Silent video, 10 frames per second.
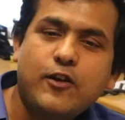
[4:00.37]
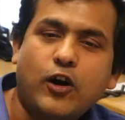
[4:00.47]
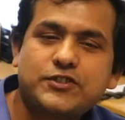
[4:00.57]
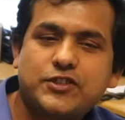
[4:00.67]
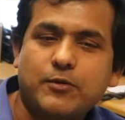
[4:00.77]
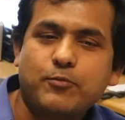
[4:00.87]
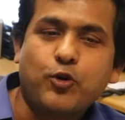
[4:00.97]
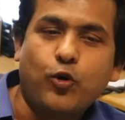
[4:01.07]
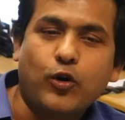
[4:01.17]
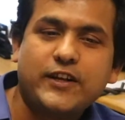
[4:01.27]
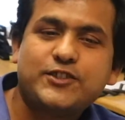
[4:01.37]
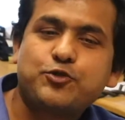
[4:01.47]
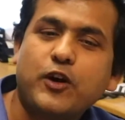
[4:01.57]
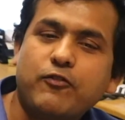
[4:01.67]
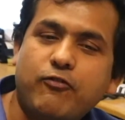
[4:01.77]
long-term goal is
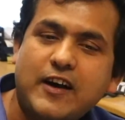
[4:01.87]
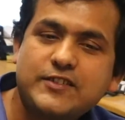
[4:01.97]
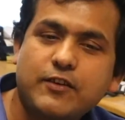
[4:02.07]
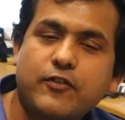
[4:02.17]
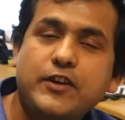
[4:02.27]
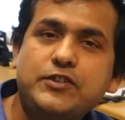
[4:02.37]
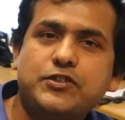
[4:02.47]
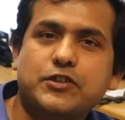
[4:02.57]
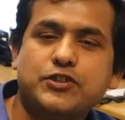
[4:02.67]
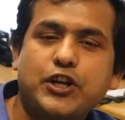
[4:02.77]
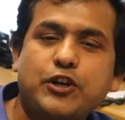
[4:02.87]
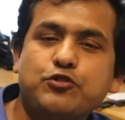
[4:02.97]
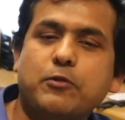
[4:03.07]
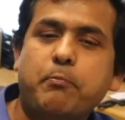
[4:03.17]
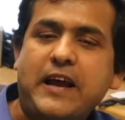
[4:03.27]
to advance our research into
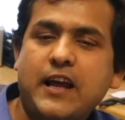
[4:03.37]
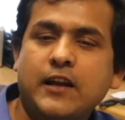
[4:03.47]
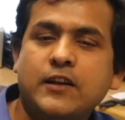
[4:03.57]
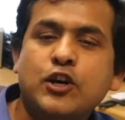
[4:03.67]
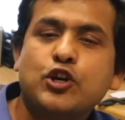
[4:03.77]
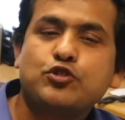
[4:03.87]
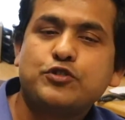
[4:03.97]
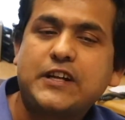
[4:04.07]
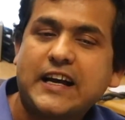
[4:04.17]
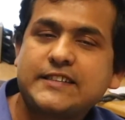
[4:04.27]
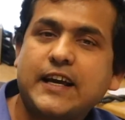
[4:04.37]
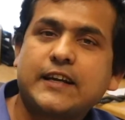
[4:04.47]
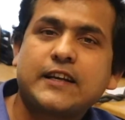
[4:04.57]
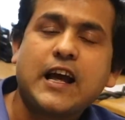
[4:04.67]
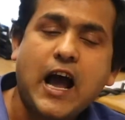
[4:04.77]
the brain to
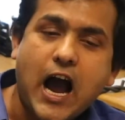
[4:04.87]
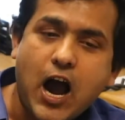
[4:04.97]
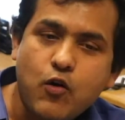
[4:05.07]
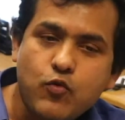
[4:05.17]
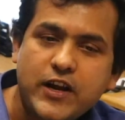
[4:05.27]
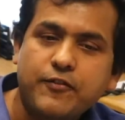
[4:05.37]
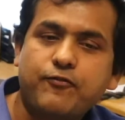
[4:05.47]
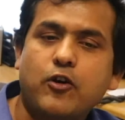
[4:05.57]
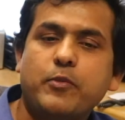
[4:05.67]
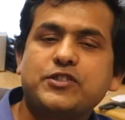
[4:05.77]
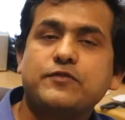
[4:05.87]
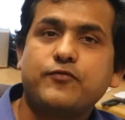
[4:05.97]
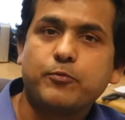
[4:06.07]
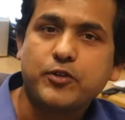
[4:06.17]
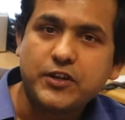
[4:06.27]
dissect how information
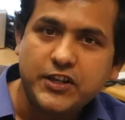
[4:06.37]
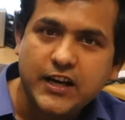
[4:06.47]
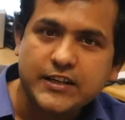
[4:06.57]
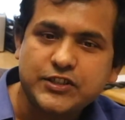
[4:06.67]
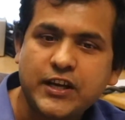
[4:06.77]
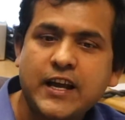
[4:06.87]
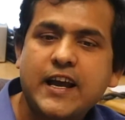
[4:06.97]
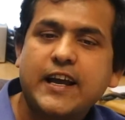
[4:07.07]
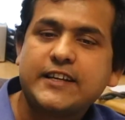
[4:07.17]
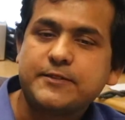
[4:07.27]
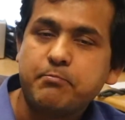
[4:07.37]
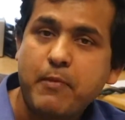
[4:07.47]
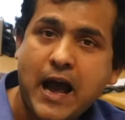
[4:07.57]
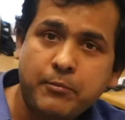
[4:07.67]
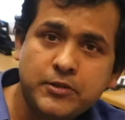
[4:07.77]
from the DRG is
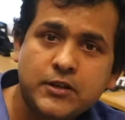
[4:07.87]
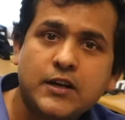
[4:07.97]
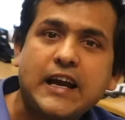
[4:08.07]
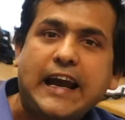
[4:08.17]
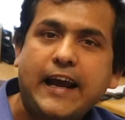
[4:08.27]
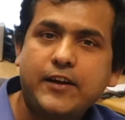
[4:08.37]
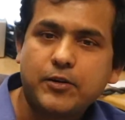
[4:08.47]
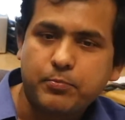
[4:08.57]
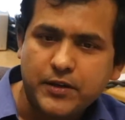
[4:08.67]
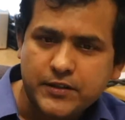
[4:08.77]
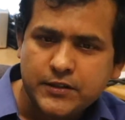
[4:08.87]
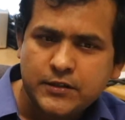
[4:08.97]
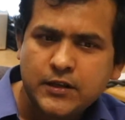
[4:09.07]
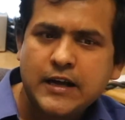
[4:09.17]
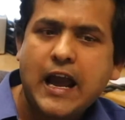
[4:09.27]
mapped,
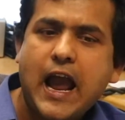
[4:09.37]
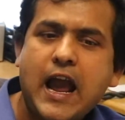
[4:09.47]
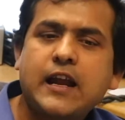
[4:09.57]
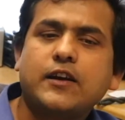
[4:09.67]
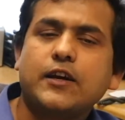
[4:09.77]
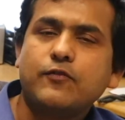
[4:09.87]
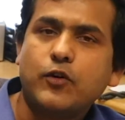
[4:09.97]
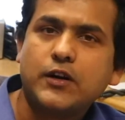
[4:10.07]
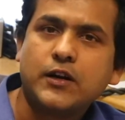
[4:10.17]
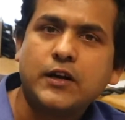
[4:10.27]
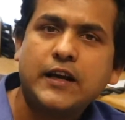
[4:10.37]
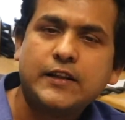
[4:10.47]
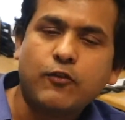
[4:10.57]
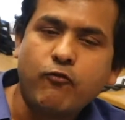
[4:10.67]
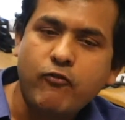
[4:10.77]
interpreted, and converted in
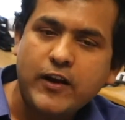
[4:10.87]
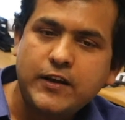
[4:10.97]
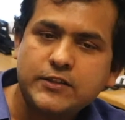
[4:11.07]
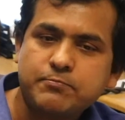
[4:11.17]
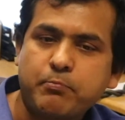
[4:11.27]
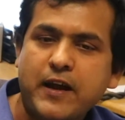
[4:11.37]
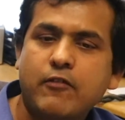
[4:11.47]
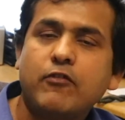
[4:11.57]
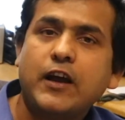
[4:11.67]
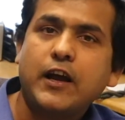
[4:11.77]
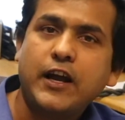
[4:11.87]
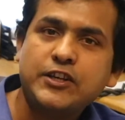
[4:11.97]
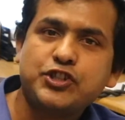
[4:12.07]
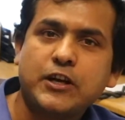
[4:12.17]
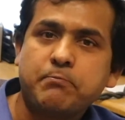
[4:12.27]
the various brain
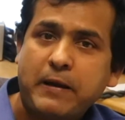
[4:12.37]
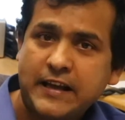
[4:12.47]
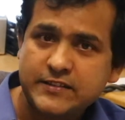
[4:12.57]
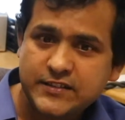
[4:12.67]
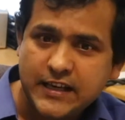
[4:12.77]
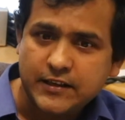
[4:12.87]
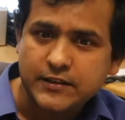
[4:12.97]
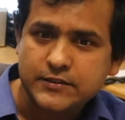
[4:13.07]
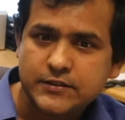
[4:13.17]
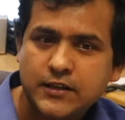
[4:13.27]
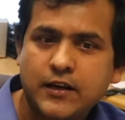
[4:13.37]
itch and pain centers.